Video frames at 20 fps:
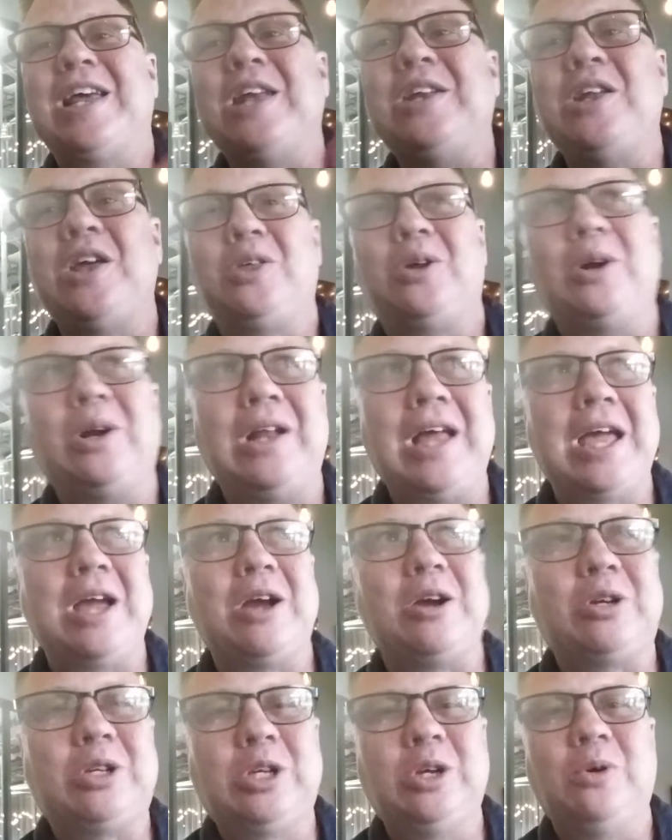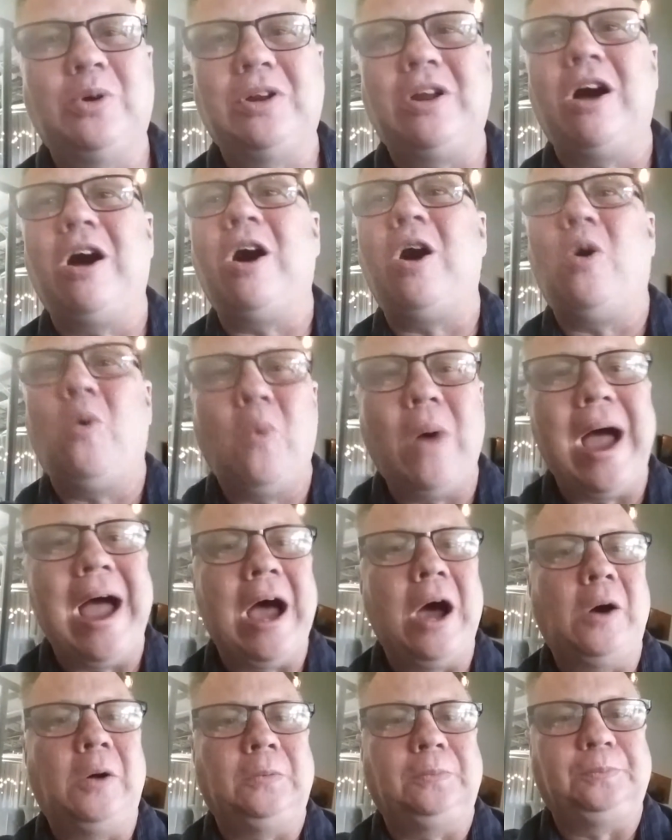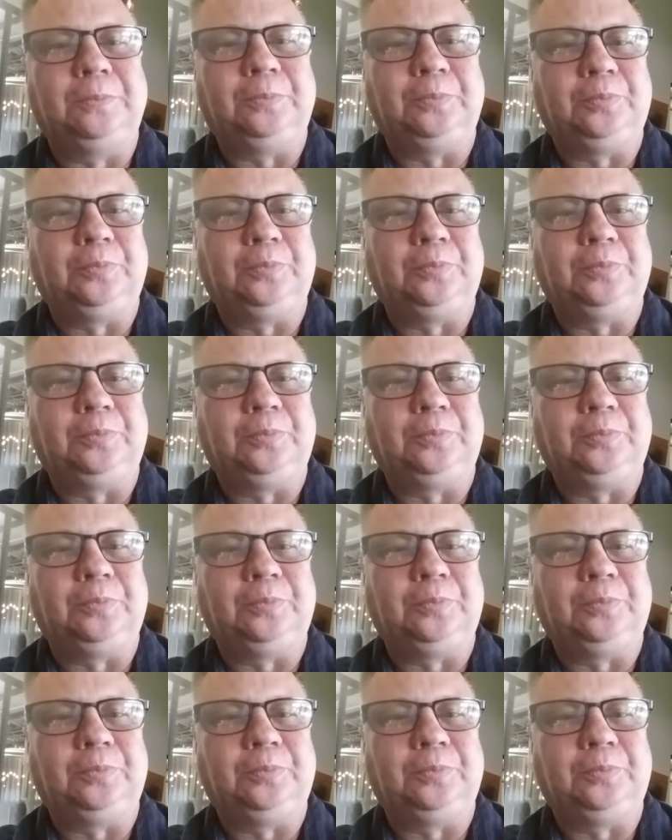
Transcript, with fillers: yet another layer to it all. Wow.